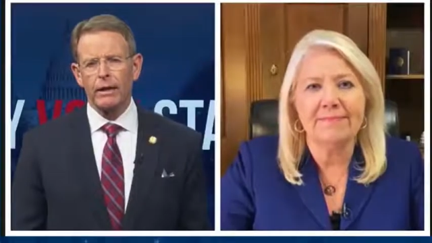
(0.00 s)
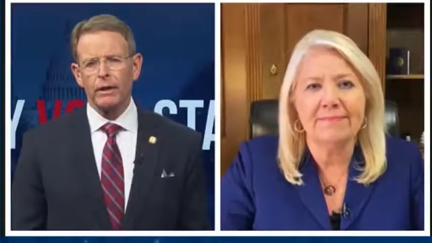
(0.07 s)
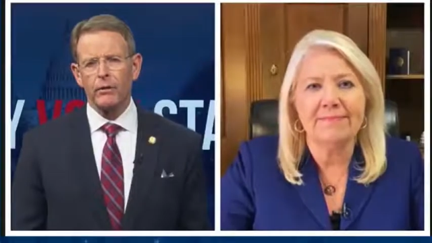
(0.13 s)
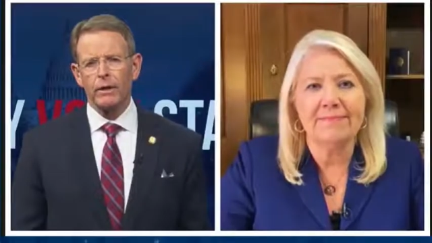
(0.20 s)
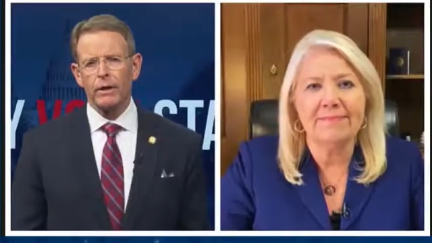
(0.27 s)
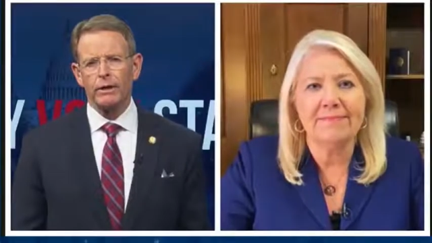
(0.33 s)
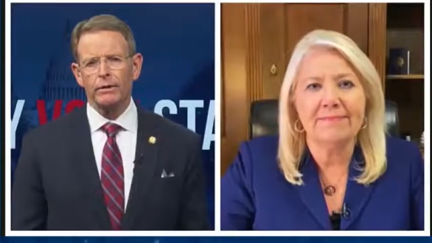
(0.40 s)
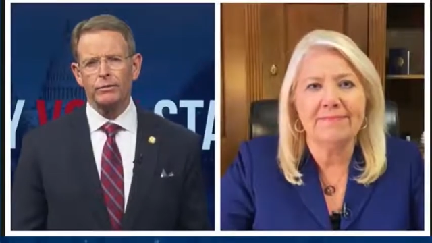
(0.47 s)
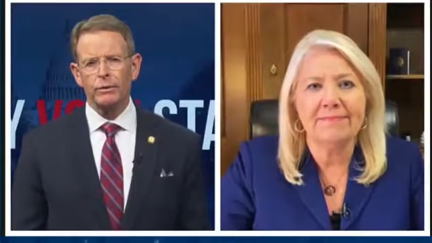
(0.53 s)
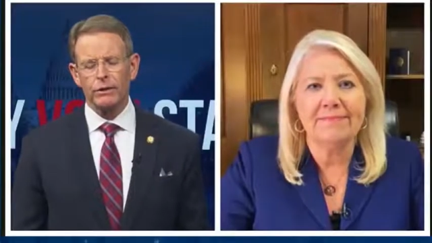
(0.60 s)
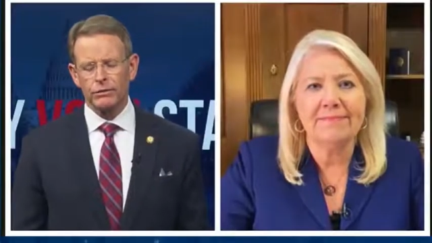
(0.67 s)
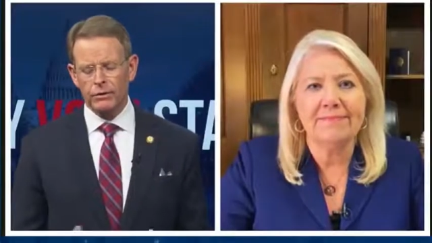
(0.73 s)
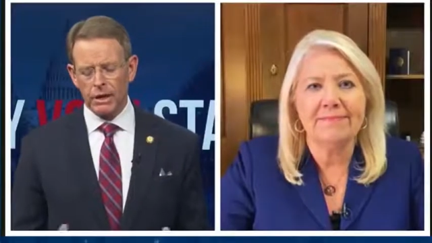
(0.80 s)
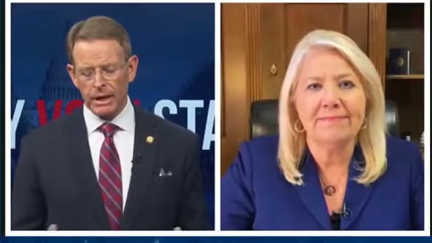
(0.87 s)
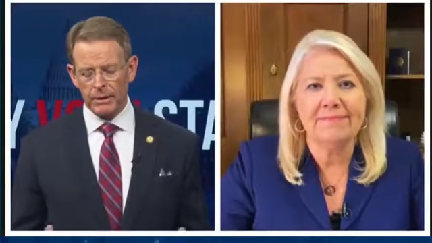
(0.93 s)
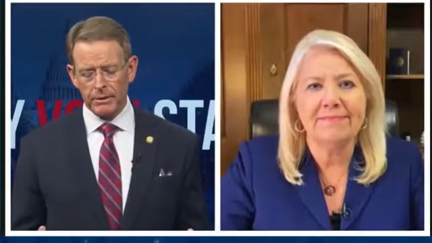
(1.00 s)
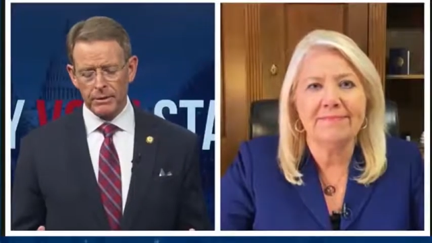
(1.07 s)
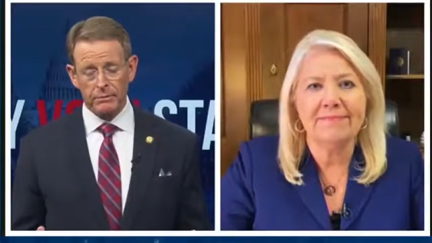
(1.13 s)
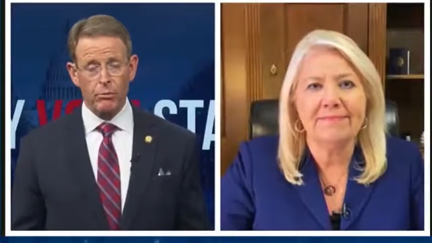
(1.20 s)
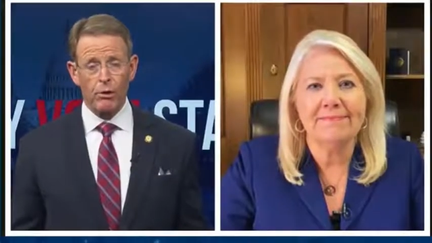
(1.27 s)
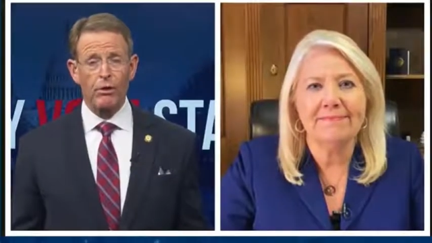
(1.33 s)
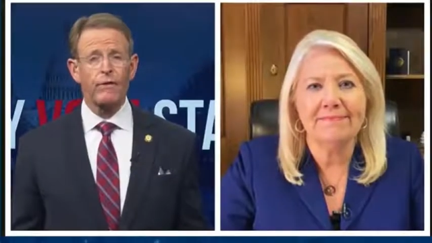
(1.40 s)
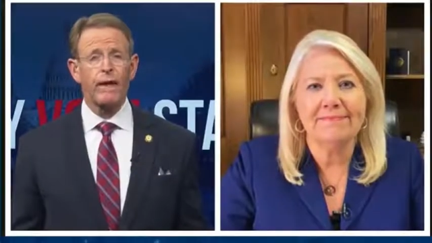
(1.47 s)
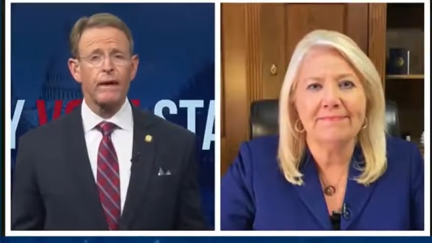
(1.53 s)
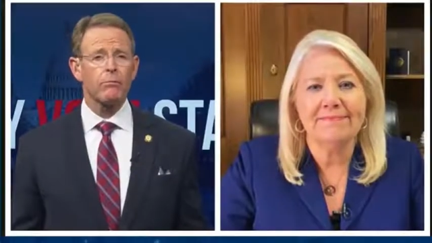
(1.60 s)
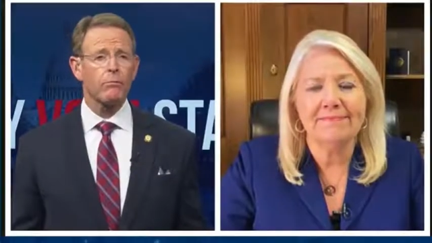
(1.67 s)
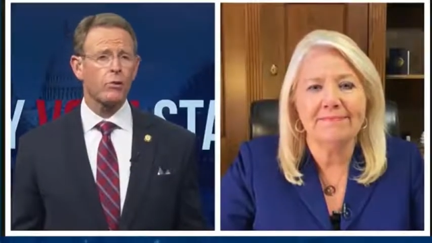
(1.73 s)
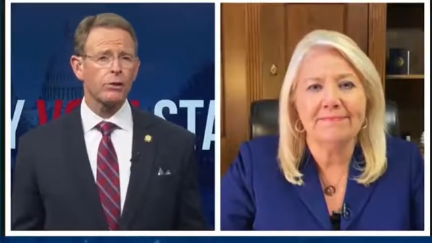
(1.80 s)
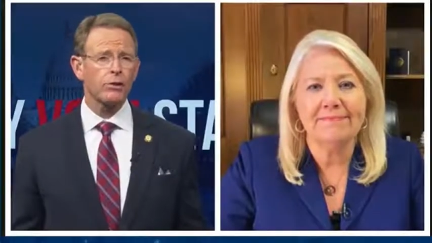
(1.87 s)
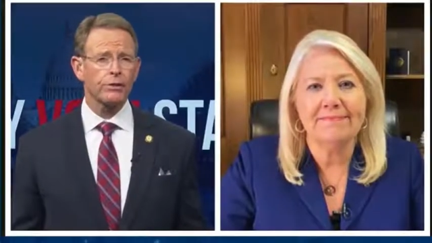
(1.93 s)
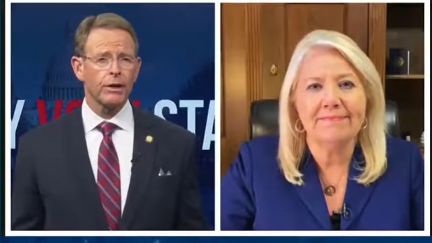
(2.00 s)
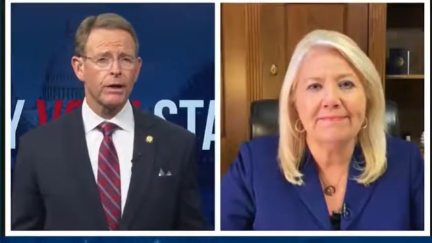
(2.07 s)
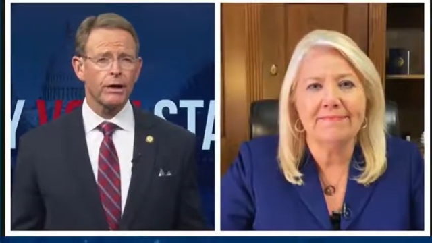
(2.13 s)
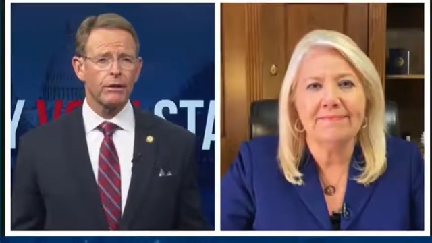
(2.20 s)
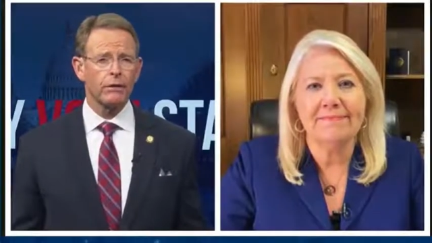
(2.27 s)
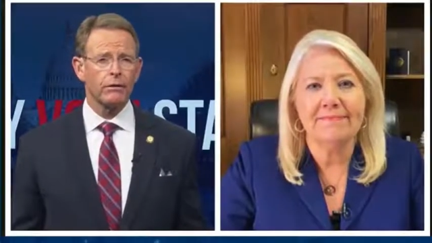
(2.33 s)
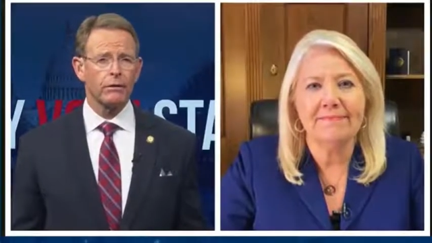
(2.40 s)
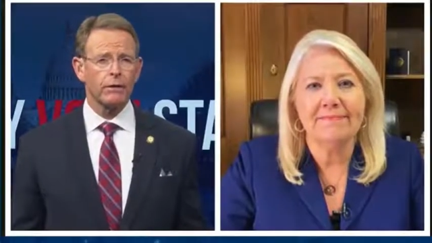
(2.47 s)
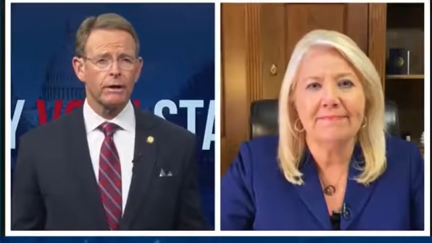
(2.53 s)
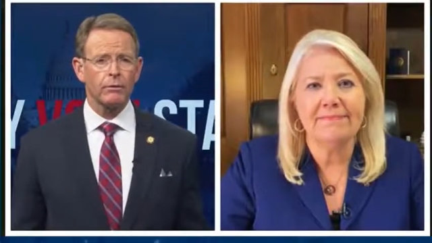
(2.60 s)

Speaker 1: Yeah, we, as we describe, it's birthday abortion now.